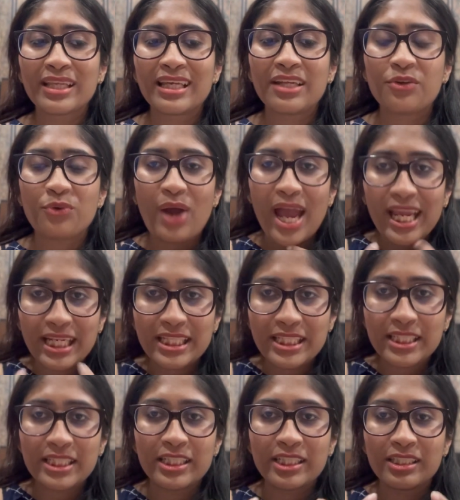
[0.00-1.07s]

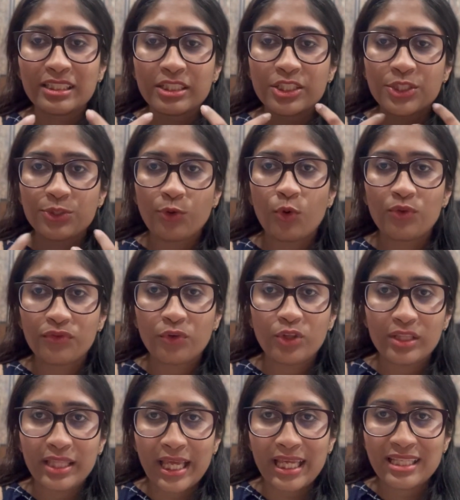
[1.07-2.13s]
write
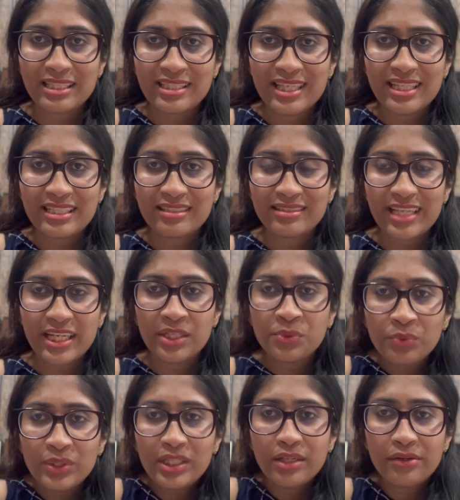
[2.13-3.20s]
soulful things, then it
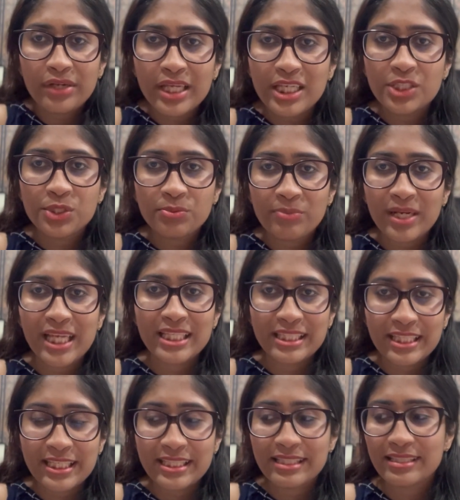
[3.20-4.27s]
will reach
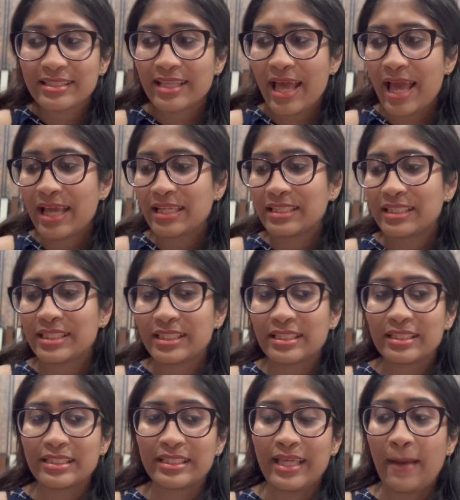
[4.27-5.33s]
places. And
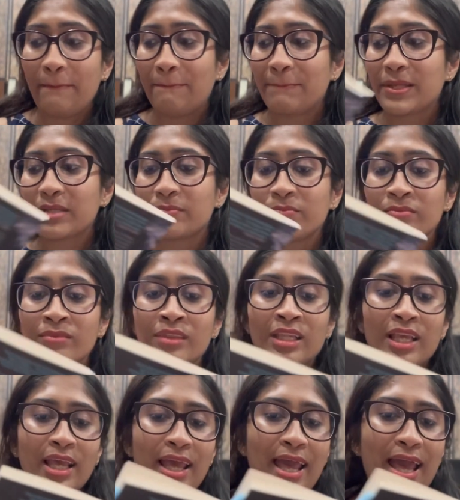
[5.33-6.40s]
yep.
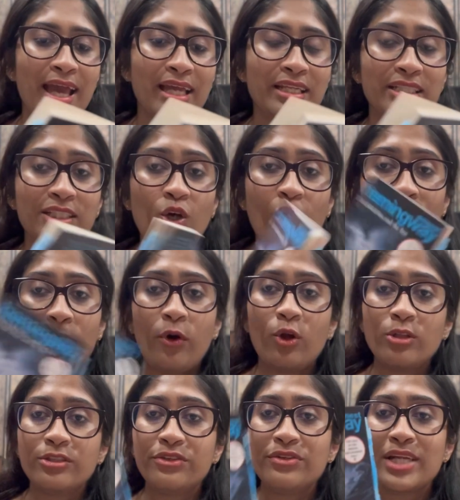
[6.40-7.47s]
And I
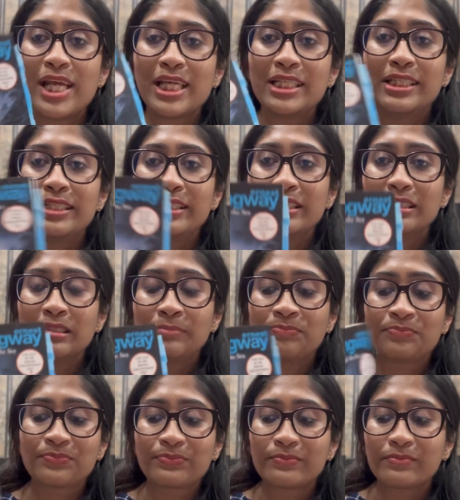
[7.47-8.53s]
also read
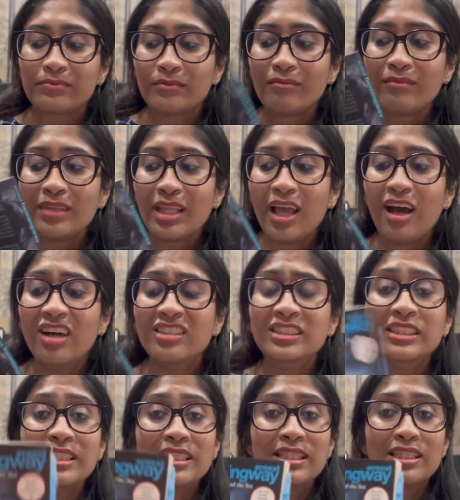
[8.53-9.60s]

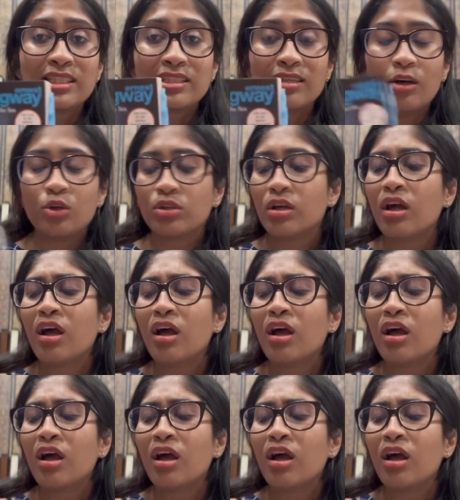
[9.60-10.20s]
Ernest. Oh,